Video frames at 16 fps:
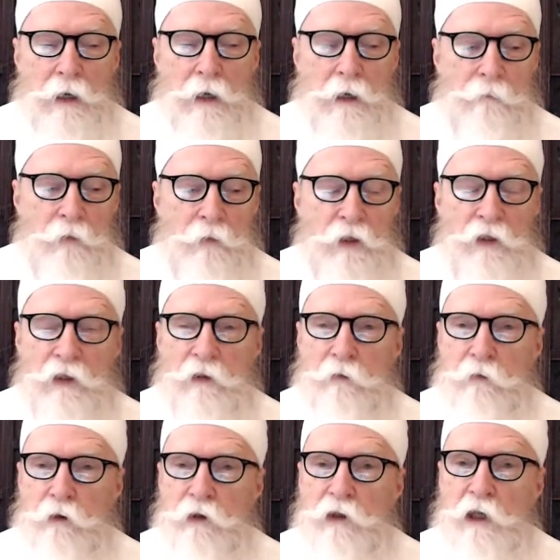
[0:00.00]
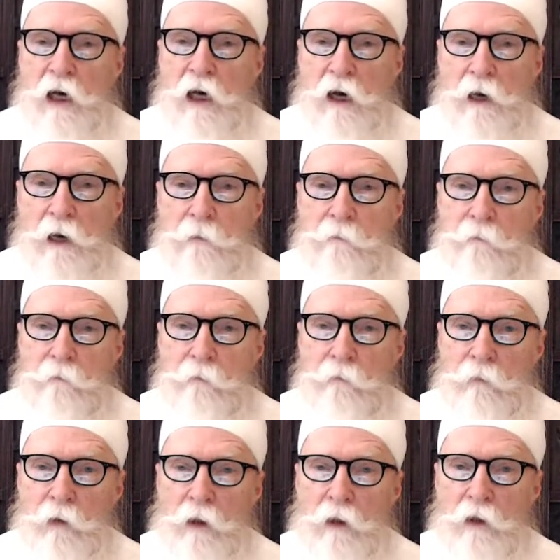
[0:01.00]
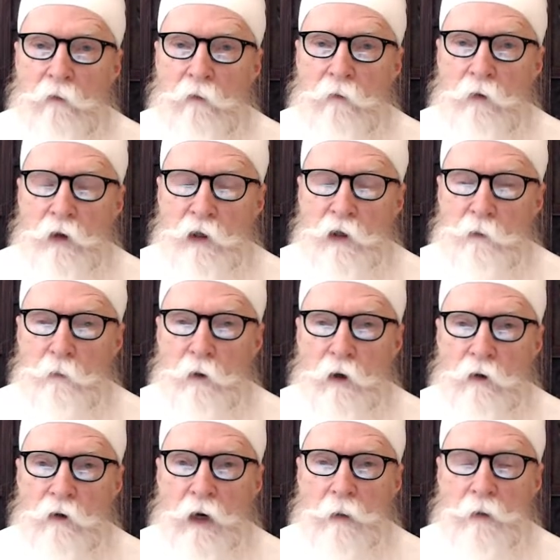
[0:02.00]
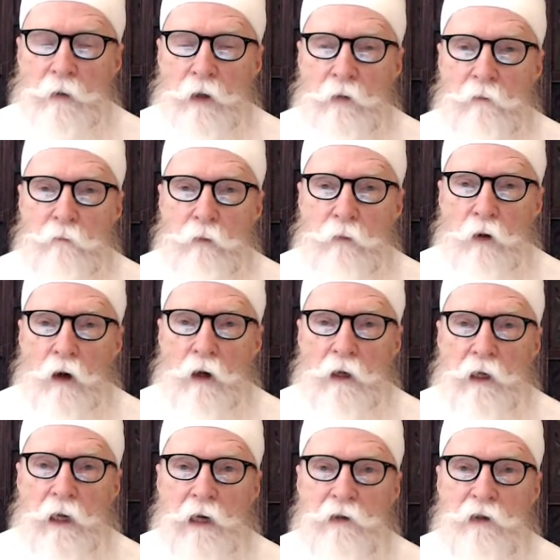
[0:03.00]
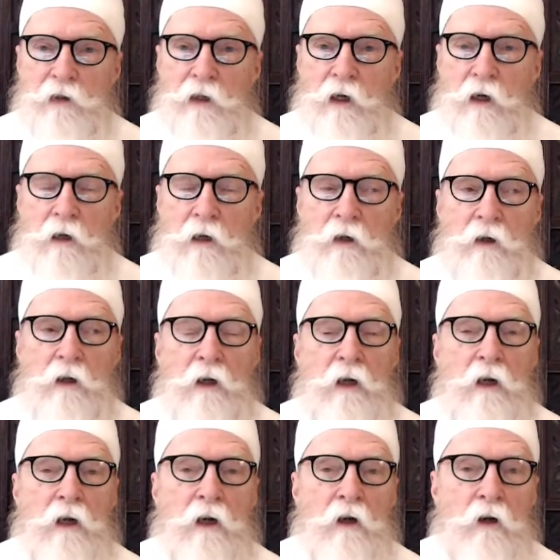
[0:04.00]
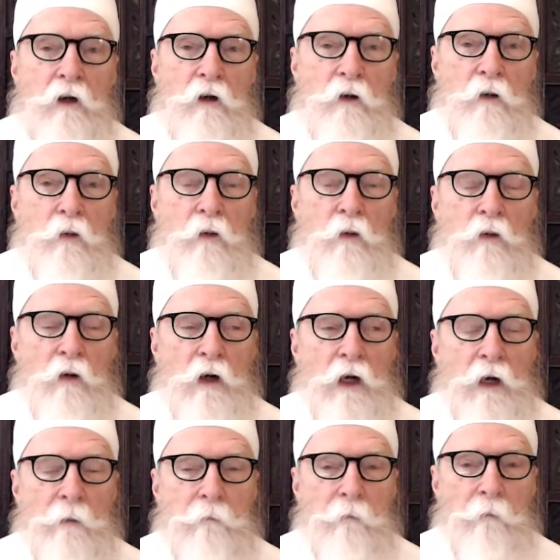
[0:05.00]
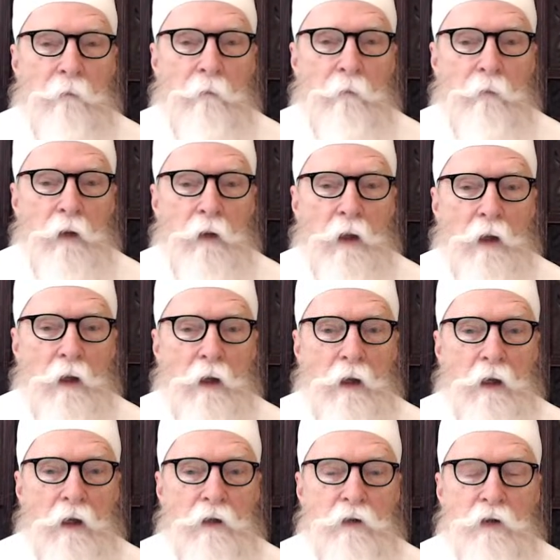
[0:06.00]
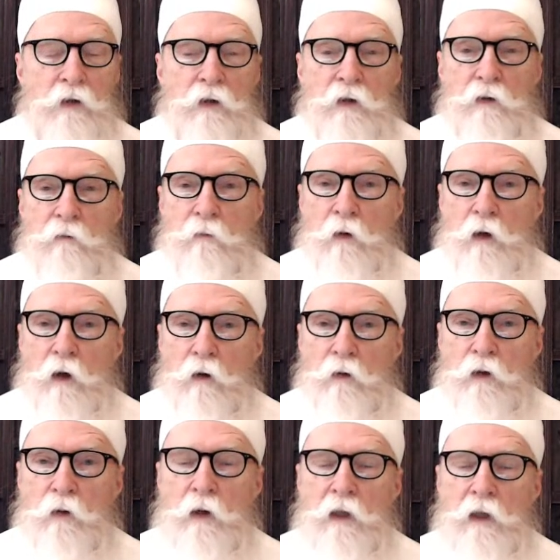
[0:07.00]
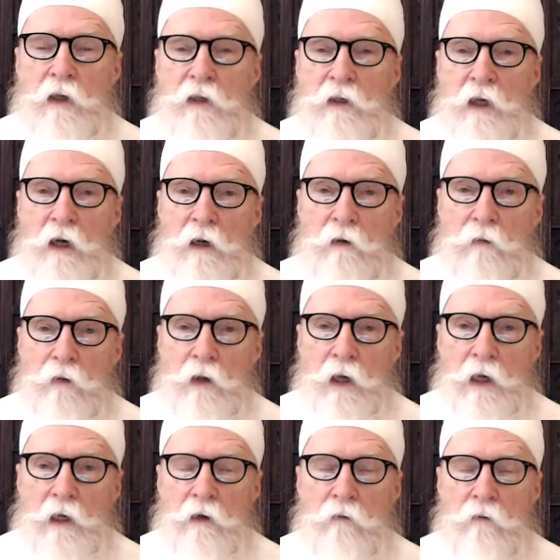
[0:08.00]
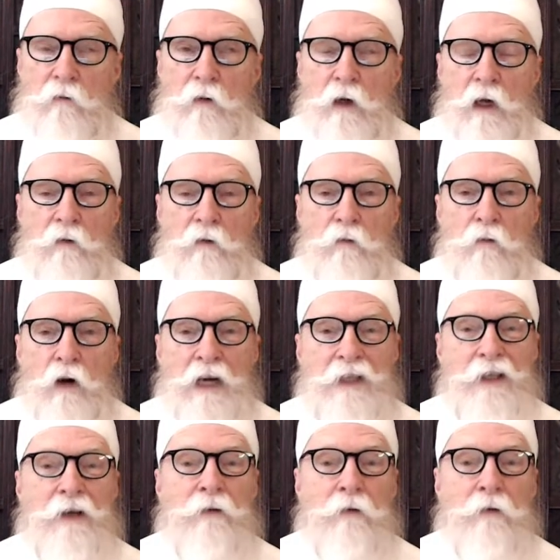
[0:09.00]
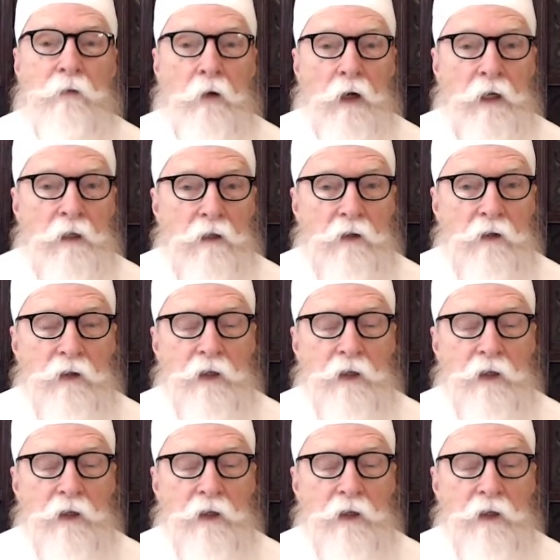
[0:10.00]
This is the first time for this program that we've brought a guest on who is, doing this kind of thing and raising funds.